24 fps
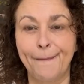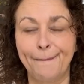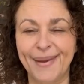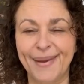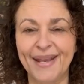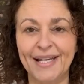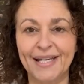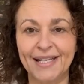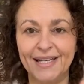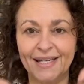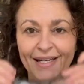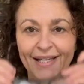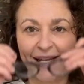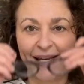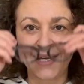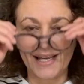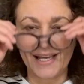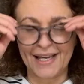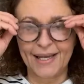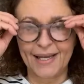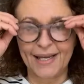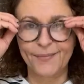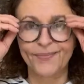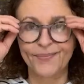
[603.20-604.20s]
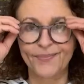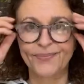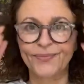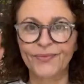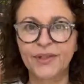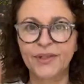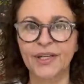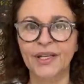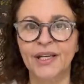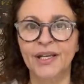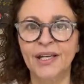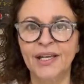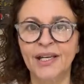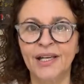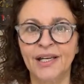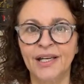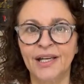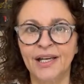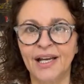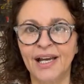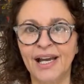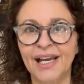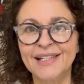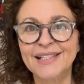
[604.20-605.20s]
billionaire,
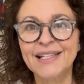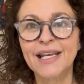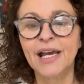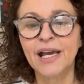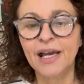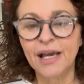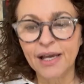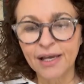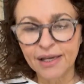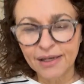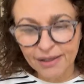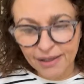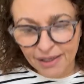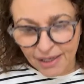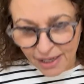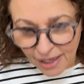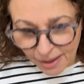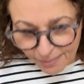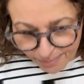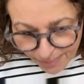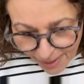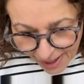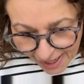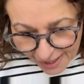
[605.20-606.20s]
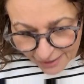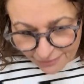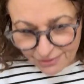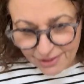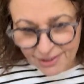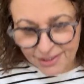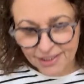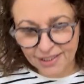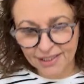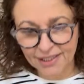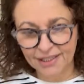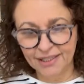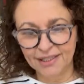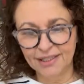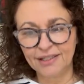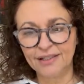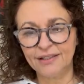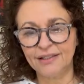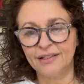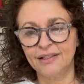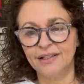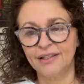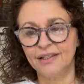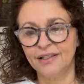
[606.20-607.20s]
and apparently
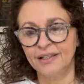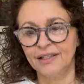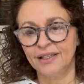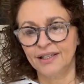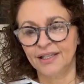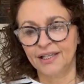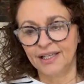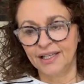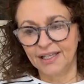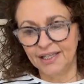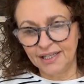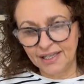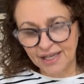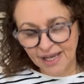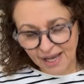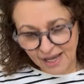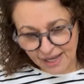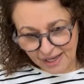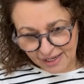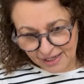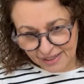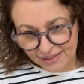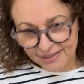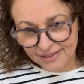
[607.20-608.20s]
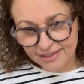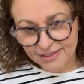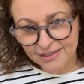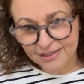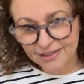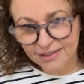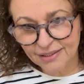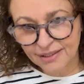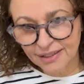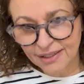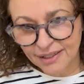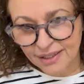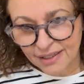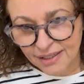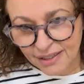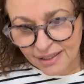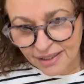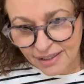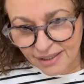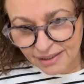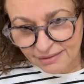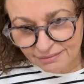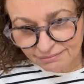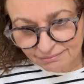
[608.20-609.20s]
he has,
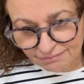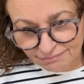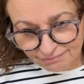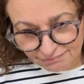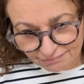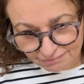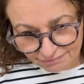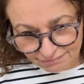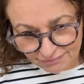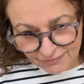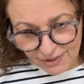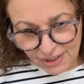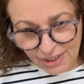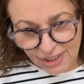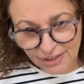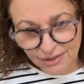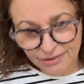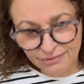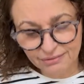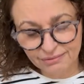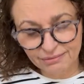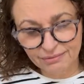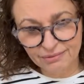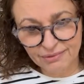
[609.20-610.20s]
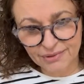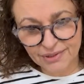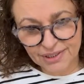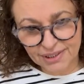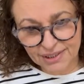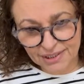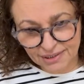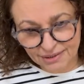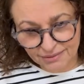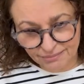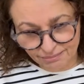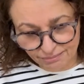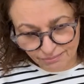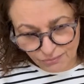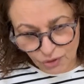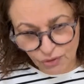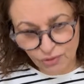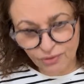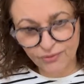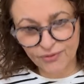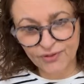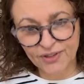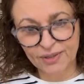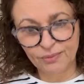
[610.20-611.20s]
you know,
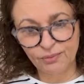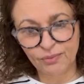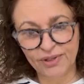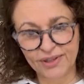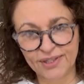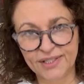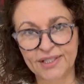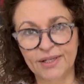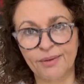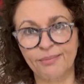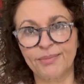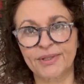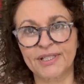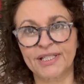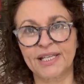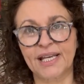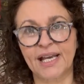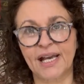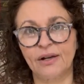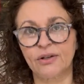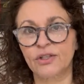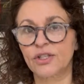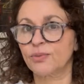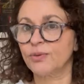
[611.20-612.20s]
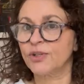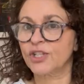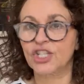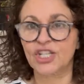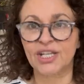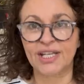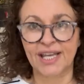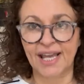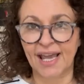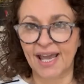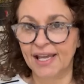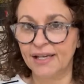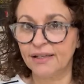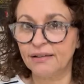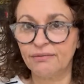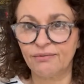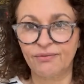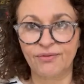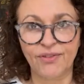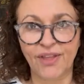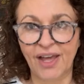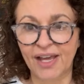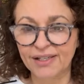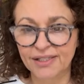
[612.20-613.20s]
moved in with somebody else, which again,
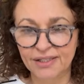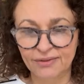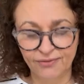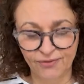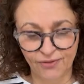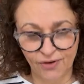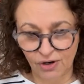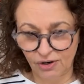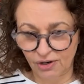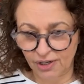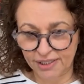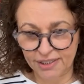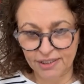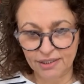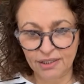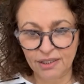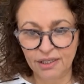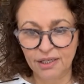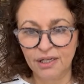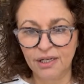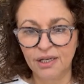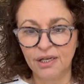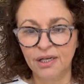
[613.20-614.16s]
that's fine.